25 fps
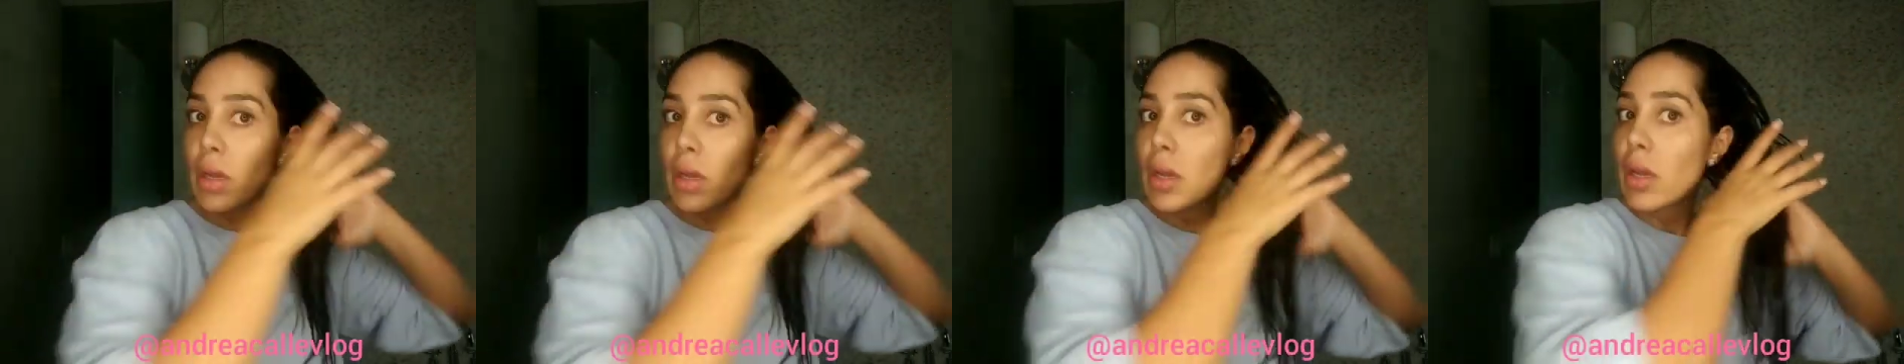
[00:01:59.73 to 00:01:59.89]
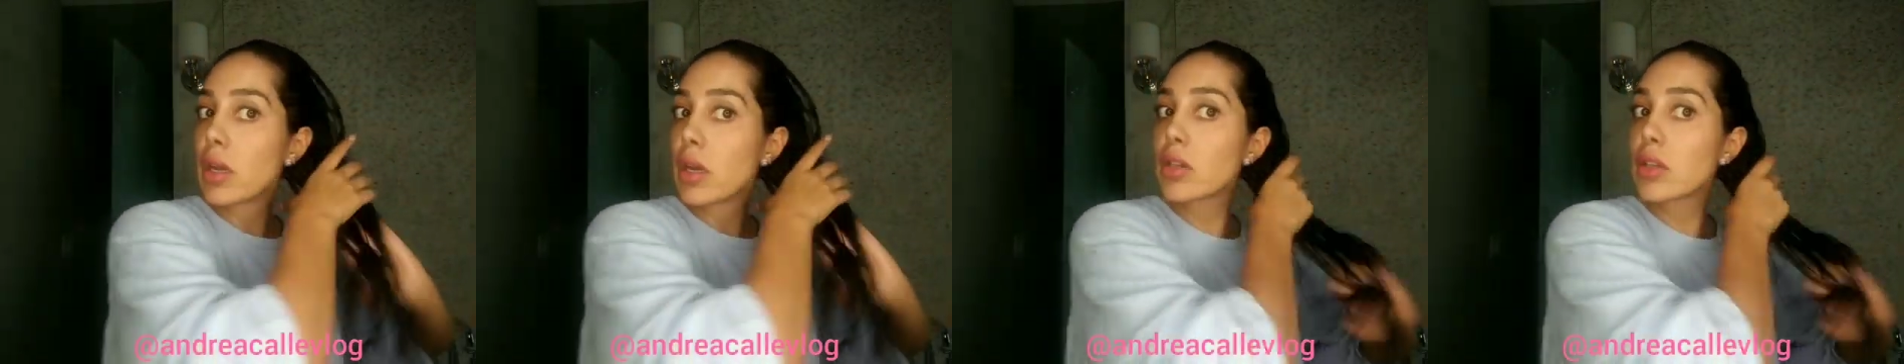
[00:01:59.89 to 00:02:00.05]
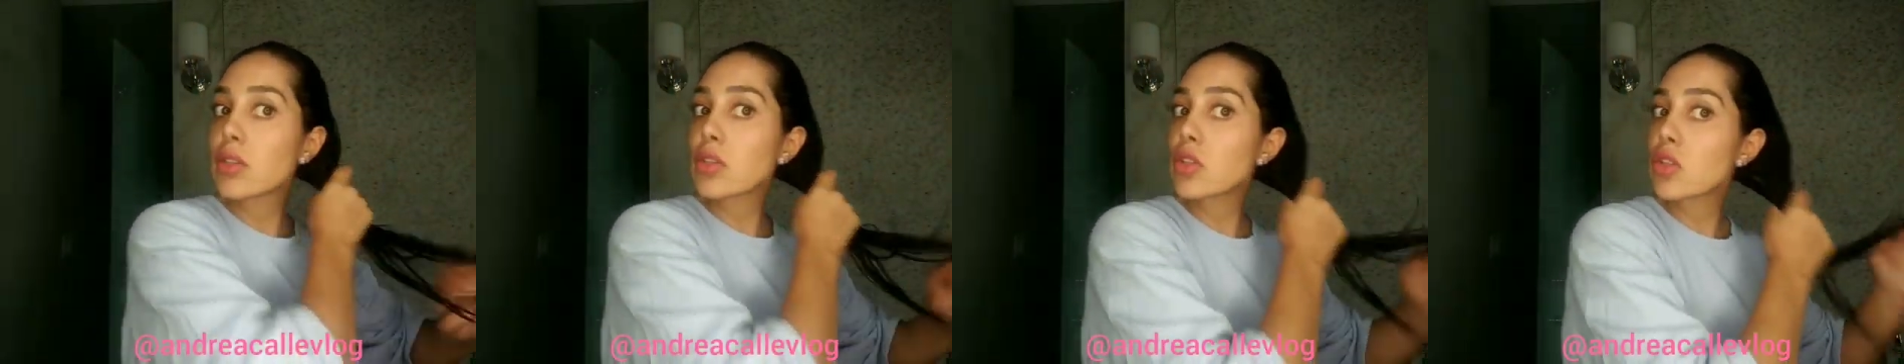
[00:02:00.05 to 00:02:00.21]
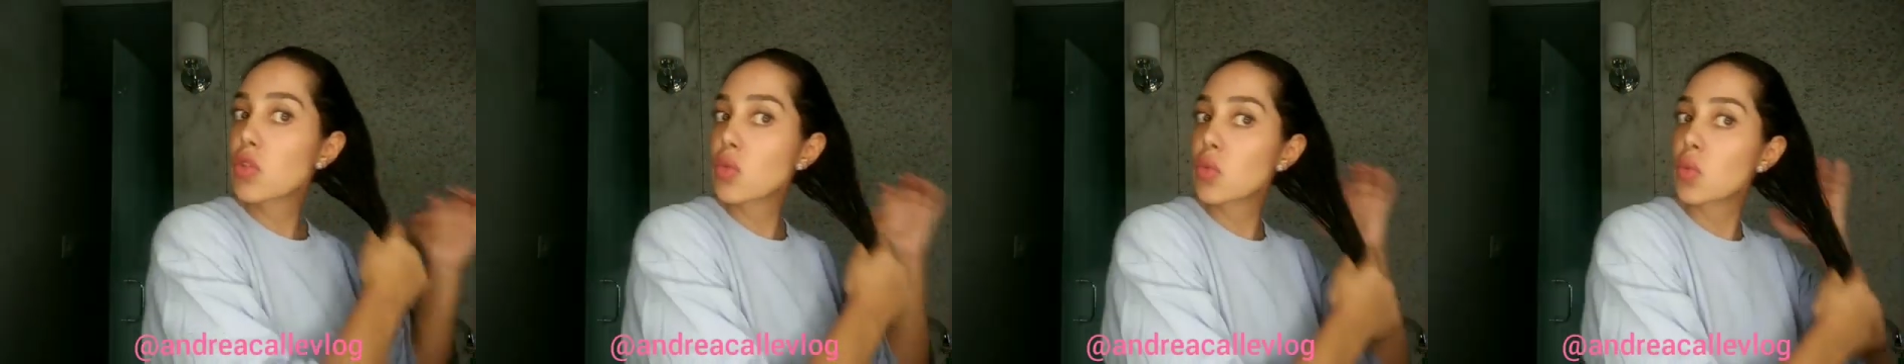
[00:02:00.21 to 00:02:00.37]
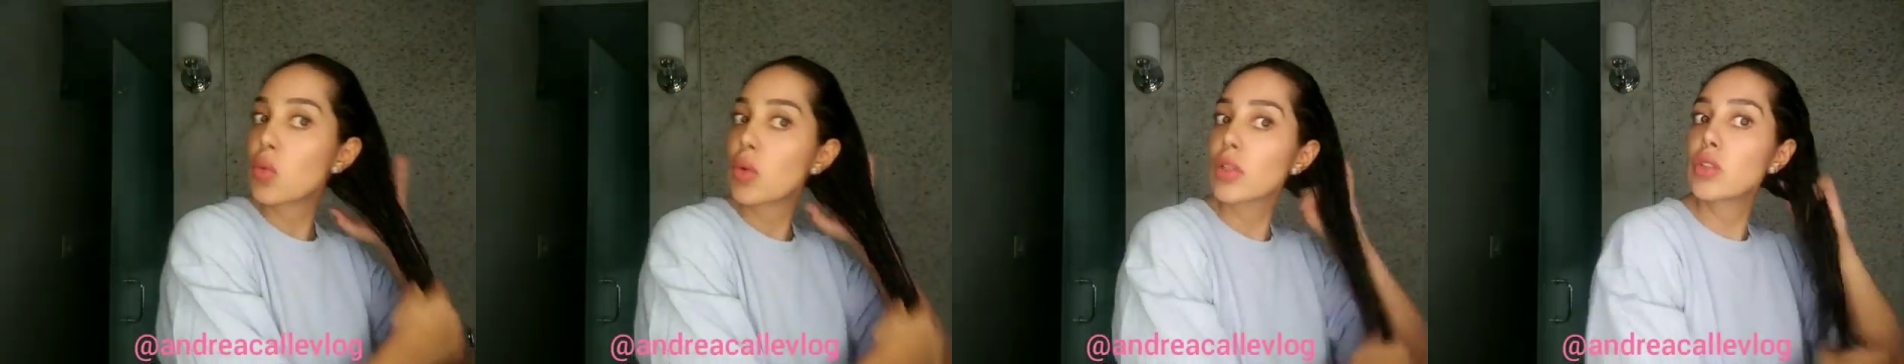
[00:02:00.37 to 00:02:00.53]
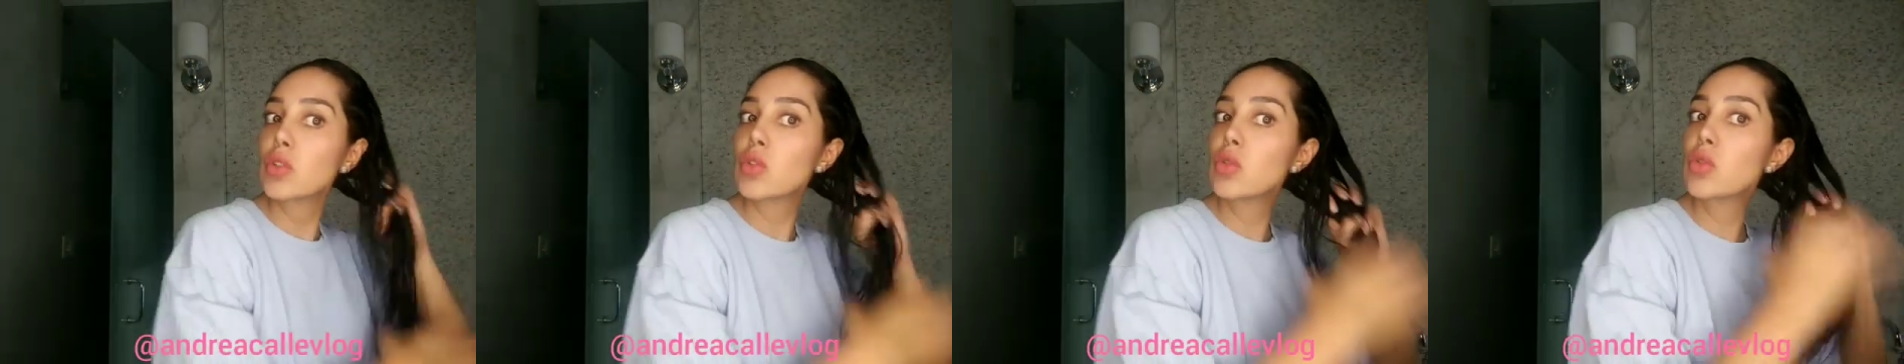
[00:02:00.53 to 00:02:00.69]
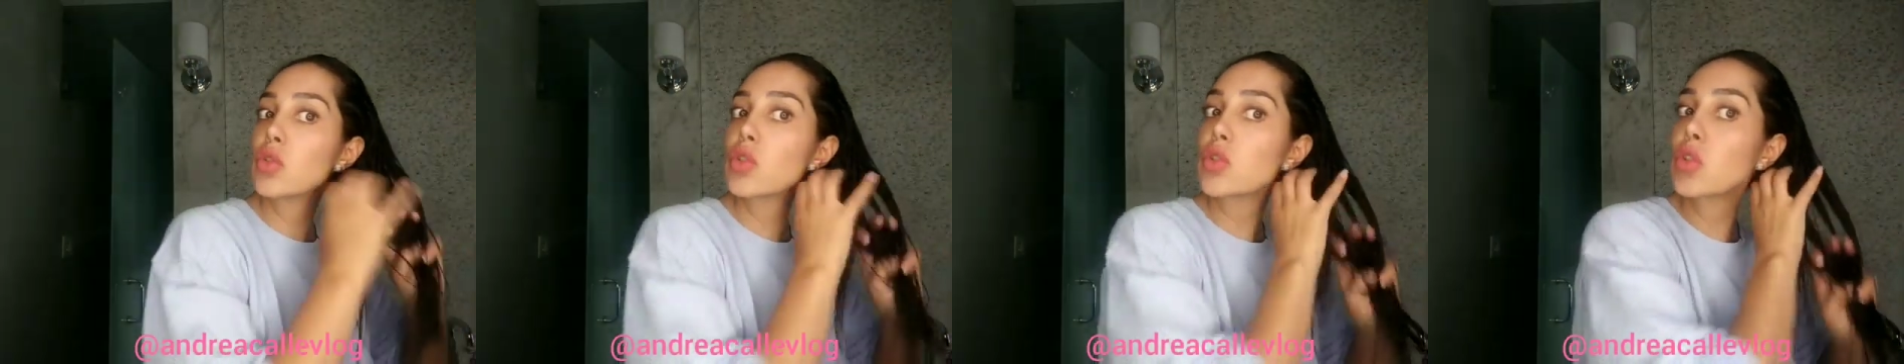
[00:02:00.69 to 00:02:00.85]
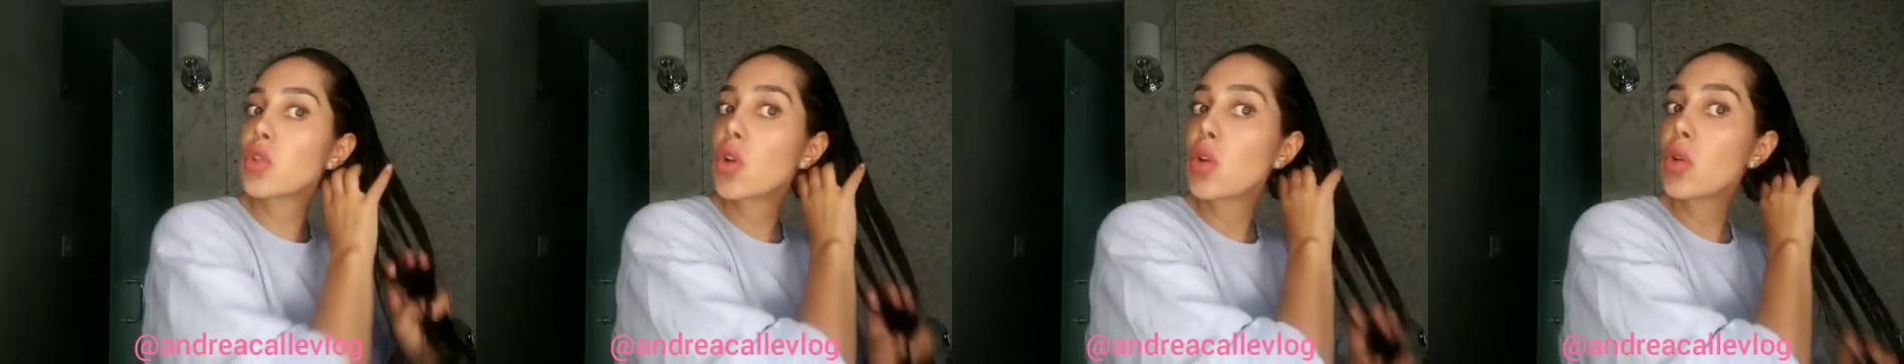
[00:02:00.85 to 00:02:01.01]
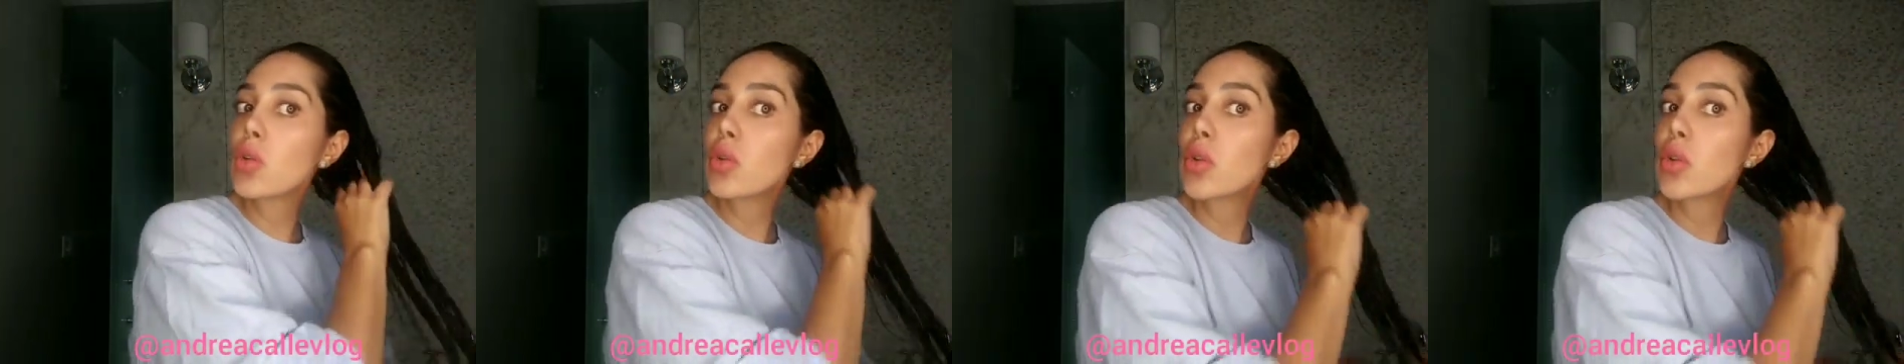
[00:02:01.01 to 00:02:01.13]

I just want to show